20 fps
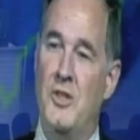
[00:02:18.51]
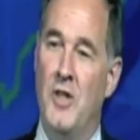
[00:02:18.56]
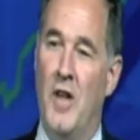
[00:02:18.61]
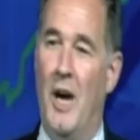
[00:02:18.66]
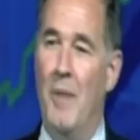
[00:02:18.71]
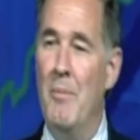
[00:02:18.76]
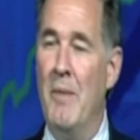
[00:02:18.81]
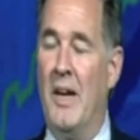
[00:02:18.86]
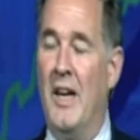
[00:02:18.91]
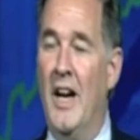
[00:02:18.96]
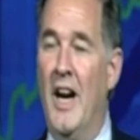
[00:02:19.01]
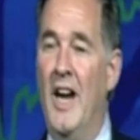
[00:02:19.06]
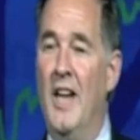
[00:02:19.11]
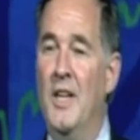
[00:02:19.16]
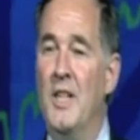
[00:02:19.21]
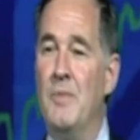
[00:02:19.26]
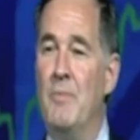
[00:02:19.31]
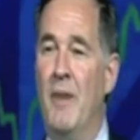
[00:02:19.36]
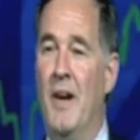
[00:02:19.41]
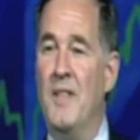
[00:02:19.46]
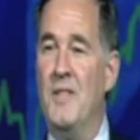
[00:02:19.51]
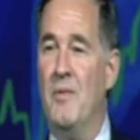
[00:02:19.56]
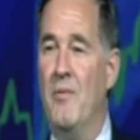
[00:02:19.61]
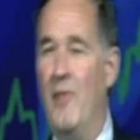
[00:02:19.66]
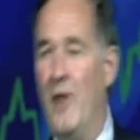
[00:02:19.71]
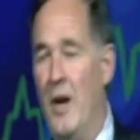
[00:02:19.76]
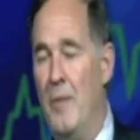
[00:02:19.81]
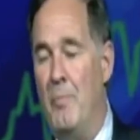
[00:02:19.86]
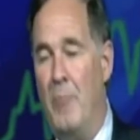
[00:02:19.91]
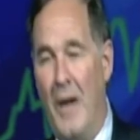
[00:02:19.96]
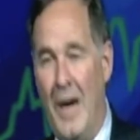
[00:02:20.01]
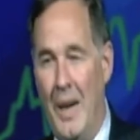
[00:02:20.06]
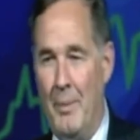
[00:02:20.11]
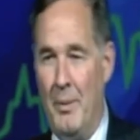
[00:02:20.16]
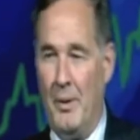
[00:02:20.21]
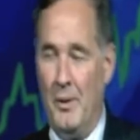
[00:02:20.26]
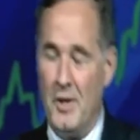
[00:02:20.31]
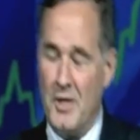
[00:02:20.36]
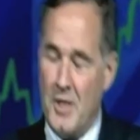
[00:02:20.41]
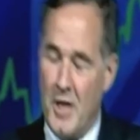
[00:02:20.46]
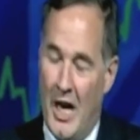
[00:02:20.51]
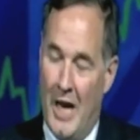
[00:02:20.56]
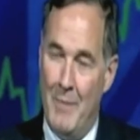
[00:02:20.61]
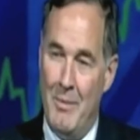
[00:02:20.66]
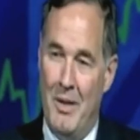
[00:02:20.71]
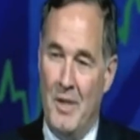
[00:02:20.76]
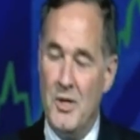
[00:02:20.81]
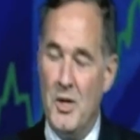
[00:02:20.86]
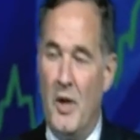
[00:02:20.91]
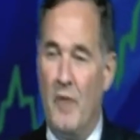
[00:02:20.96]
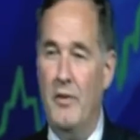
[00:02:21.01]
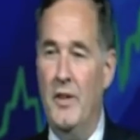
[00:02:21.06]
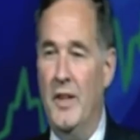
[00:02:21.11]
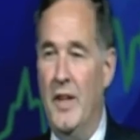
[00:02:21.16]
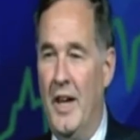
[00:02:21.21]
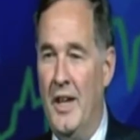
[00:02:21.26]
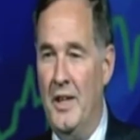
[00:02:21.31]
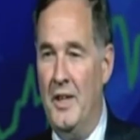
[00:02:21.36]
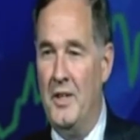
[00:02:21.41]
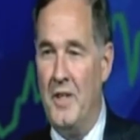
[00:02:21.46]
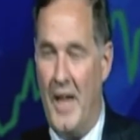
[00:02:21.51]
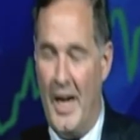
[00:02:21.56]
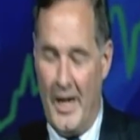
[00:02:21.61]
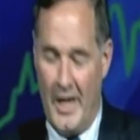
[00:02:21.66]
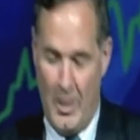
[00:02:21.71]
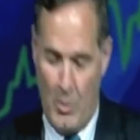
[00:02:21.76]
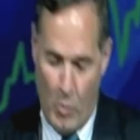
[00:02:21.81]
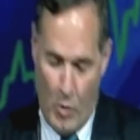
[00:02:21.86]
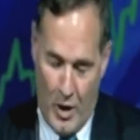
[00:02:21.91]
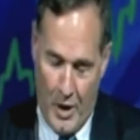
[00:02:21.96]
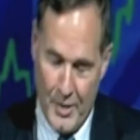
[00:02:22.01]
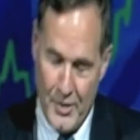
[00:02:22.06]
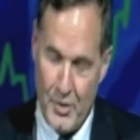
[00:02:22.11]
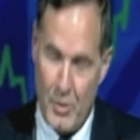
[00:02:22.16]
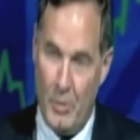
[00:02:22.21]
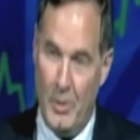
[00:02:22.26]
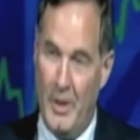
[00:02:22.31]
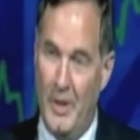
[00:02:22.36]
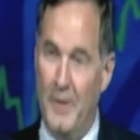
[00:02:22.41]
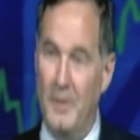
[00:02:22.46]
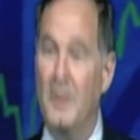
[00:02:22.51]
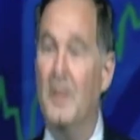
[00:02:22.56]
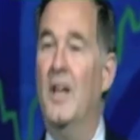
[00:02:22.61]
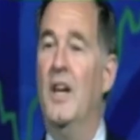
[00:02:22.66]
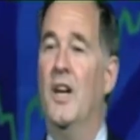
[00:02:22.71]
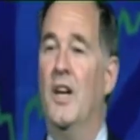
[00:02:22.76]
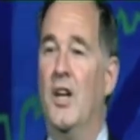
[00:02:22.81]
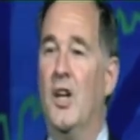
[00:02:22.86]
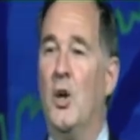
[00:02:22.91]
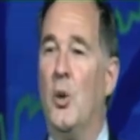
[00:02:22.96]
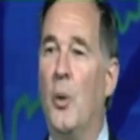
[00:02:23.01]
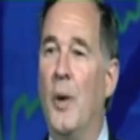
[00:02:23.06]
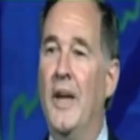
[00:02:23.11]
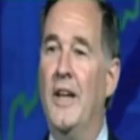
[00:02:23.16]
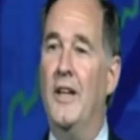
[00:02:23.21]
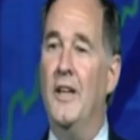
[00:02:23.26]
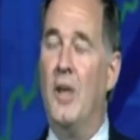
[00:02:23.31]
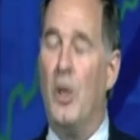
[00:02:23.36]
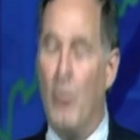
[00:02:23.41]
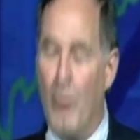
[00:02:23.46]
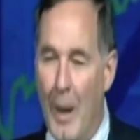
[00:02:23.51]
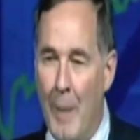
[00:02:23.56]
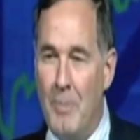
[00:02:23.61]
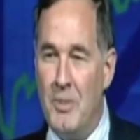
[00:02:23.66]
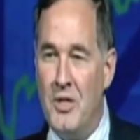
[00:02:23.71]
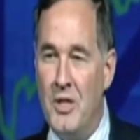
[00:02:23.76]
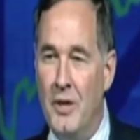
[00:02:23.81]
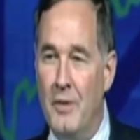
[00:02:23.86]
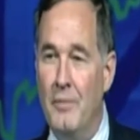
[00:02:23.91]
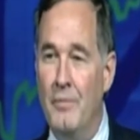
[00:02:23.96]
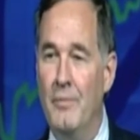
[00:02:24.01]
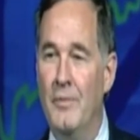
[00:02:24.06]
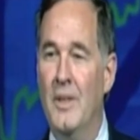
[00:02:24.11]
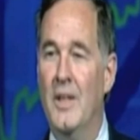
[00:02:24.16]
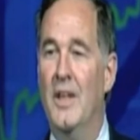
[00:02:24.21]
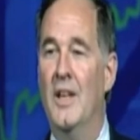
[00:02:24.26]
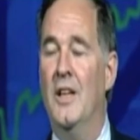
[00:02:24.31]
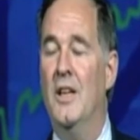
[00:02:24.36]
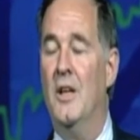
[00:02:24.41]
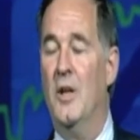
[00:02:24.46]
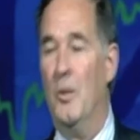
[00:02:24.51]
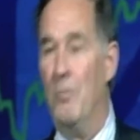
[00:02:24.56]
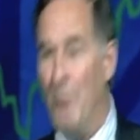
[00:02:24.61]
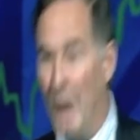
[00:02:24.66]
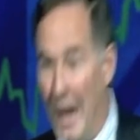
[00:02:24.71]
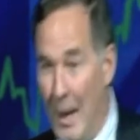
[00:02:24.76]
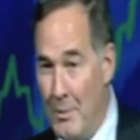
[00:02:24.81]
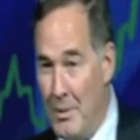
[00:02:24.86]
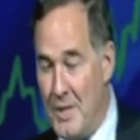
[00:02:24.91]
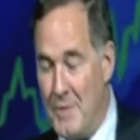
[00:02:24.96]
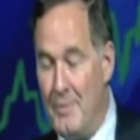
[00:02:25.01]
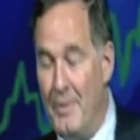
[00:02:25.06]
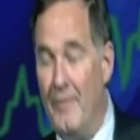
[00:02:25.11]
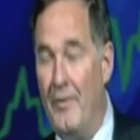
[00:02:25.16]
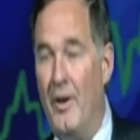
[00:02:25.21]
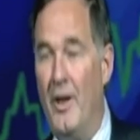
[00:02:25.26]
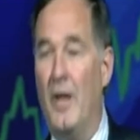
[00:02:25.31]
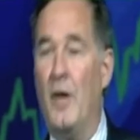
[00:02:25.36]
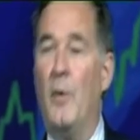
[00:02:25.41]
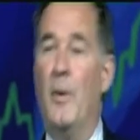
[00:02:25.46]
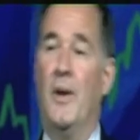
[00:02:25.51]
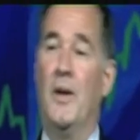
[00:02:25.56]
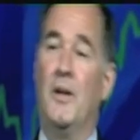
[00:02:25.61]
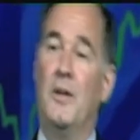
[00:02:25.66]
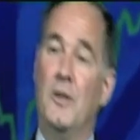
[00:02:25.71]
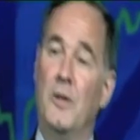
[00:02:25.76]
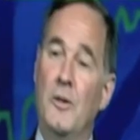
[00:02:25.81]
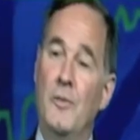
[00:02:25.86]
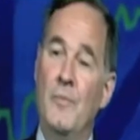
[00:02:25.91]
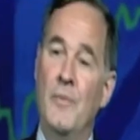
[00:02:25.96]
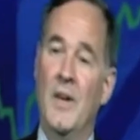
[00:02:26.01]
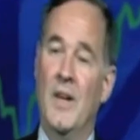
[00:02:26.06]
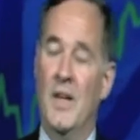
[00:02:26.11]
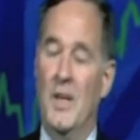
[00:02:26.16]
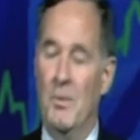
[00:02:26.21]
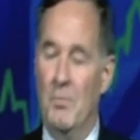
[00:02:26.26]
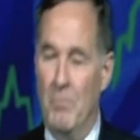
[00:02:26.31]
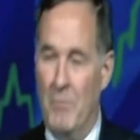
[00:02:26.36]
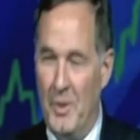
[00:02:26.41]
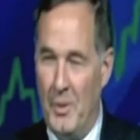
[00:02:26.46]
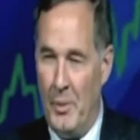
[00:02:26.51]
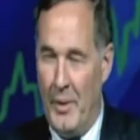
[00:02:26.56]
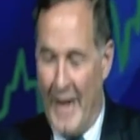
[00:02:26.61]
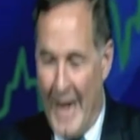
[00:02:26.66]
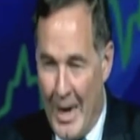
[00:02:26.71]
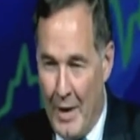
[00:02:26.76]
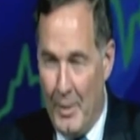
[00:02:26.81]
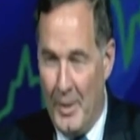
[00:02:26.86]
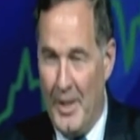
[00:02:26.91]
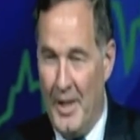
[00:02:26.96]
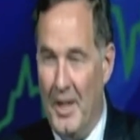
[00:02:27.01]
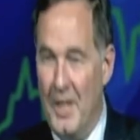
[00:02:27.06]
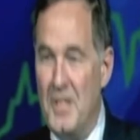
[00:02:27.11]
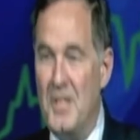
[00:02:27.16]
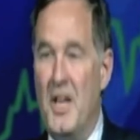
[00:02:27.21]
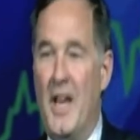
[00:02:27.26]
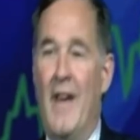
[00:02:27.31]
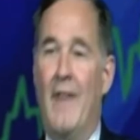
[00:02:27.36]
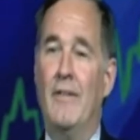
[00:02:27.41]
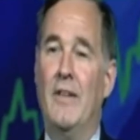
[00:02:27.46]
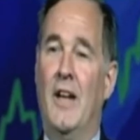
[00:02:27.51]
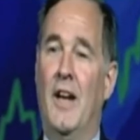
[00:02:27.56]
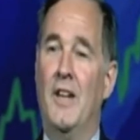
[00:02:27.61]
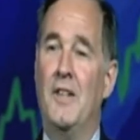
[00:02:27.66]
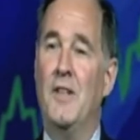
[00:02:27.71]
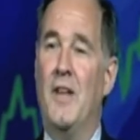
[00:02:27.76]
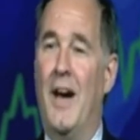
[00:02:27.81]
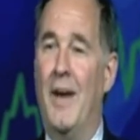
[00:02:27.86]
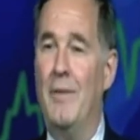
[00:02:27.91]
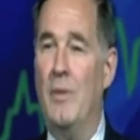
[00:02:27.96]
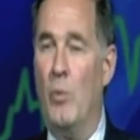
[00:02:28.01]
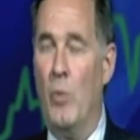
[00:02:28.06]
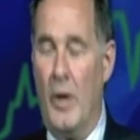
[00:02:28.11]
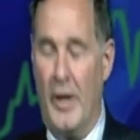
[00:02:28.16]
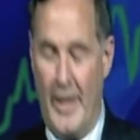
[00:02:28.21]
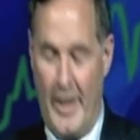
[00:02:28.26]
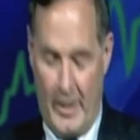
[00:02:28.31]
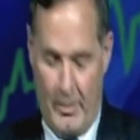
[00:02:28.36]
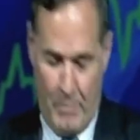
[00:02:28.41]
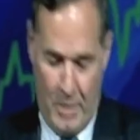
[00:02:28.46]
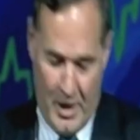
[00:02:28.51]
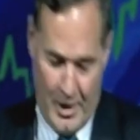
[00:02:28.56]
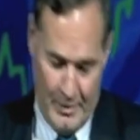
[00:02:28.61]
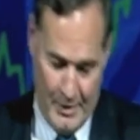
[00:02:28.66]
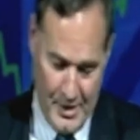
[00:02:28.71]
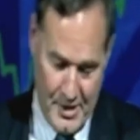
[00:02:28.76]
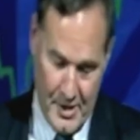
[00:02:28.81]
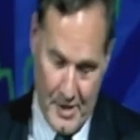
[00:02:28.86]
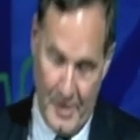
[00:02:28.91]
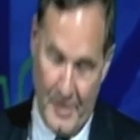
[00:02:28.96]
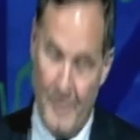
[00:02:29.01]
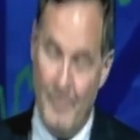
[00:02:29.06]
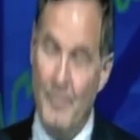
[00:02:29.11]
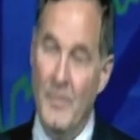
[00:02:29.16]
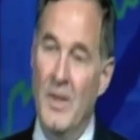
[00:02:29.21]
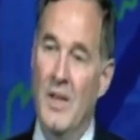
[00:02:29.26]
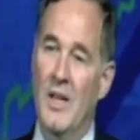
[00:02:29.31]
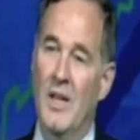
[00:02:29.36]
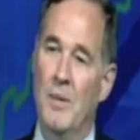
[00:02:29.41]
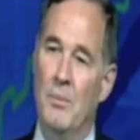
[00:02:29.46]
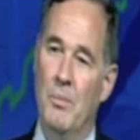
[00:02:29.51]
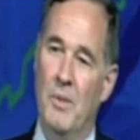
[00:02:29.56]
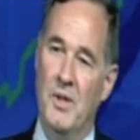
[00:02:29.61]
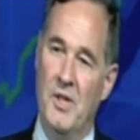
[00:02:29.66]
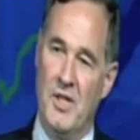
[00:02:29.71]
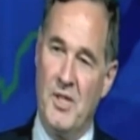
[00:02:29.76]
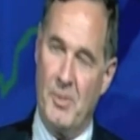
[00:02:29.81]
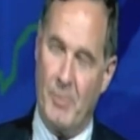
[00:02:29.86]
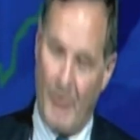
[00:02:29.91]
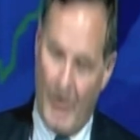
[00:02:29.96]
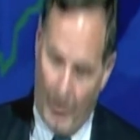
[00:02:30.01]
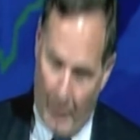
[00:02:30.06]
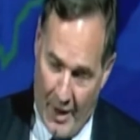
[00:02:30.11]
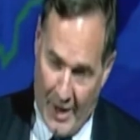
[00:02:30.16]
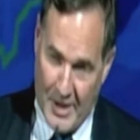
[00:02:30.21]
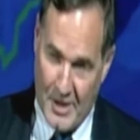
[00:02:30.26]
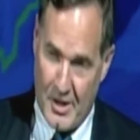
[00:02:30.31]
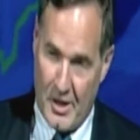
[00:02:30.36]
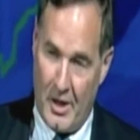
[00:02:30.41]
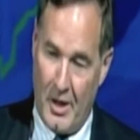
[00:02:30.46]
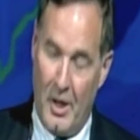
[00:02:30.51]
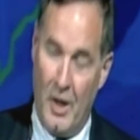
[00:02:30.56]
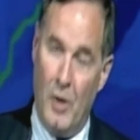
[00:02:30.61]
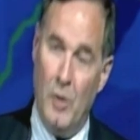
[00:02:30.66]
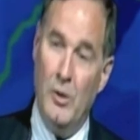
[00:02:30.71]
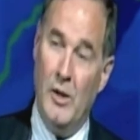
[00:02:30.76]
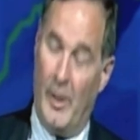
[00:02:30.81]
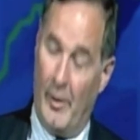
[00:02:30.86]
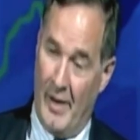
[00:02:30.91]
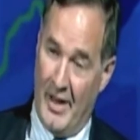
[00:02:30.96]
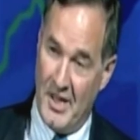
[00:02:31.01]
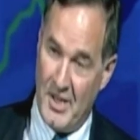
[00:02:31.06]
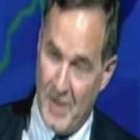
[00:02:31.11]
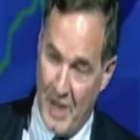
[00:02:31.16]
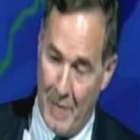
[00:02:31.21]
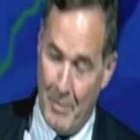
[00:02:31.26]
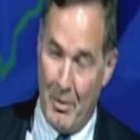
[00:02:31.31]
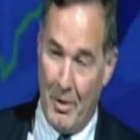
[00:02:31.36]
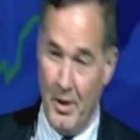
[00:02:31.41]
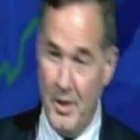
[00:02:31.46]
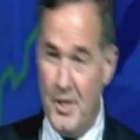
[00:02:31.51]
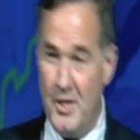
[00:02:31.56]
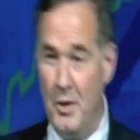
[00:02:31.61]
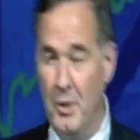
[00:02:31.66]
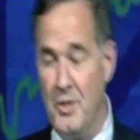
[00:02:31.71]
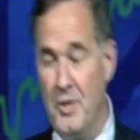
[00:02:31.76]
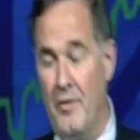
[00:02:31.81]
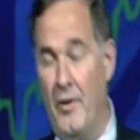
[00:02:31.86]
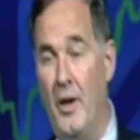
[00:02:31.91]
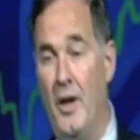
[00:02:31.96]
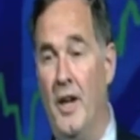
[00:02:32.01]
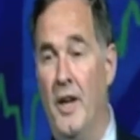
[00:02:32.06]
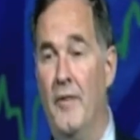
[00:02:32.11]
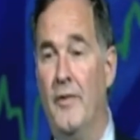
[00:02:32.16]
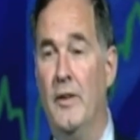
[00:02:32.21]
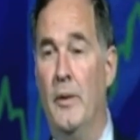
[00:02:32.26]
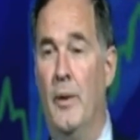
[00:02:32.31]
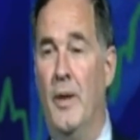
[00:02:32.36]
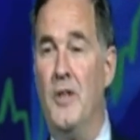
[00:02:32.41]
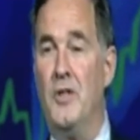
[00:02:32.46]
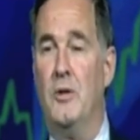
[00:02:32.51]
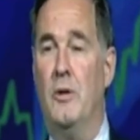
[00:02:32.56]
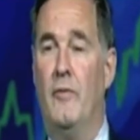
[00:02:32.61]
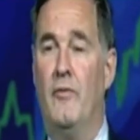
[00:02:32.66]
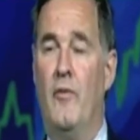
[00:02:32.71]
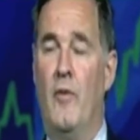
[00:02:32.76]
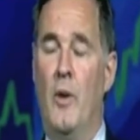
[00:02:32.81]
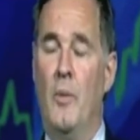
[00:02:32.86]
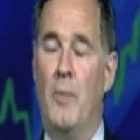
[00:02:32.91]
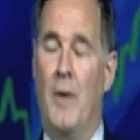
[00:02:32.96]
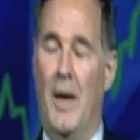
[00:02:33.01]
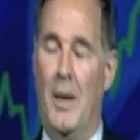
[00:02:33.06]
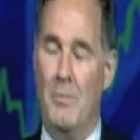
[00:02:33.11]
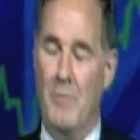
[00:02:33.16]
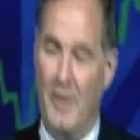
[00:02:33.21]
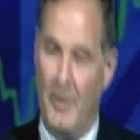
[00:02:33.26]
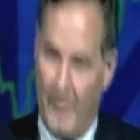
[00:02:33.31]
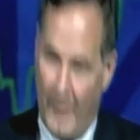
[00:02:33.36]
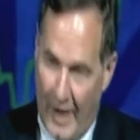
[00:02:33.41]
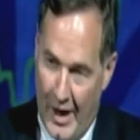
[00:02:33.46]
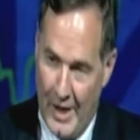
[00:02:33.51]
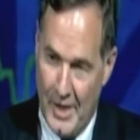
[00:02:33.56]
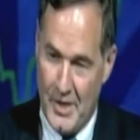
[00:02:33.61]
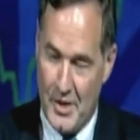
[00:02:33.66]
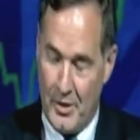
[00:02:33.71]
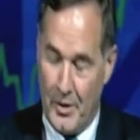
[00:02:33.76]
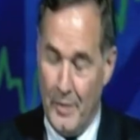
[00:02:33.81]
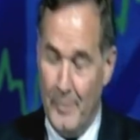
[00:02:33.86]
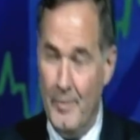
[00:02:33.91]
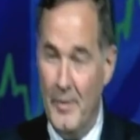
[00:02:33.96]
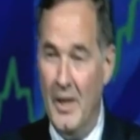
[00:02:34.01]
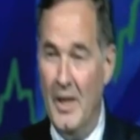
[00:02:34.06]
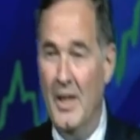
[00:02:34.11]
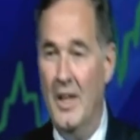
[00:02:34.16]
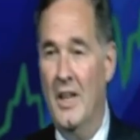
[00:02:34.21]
John McCain has made some very populist comments overnight attacking Wall Street, greed and corruption. Obama's been very critical. But the reality is they haven't had time to work out a policy. But just three weeks ago, Larry Summers, who's a very influential Obama advisor,